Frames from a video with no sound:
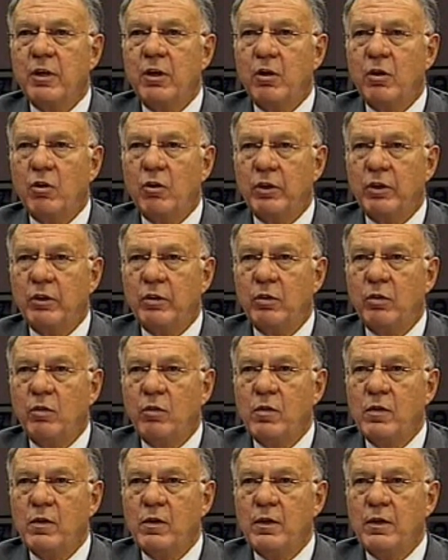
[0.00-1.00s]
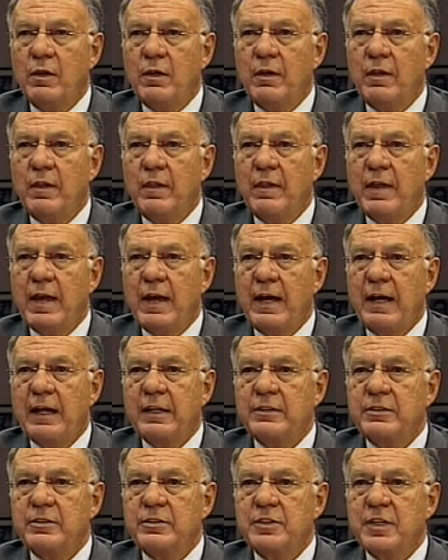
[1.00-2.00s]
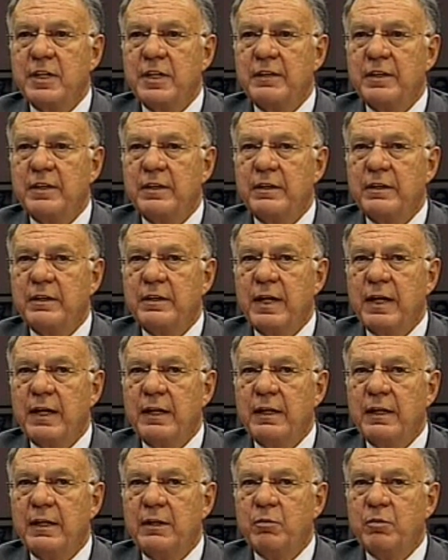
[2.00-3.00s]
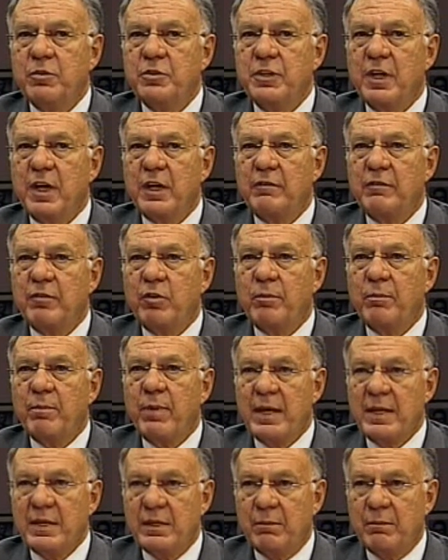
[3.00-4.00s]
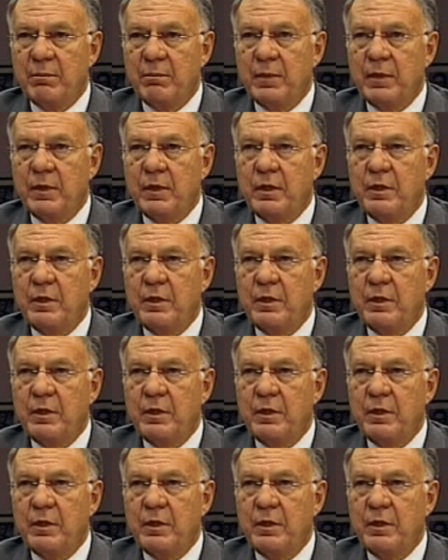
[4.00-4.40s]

an article that said that it was not a verbatim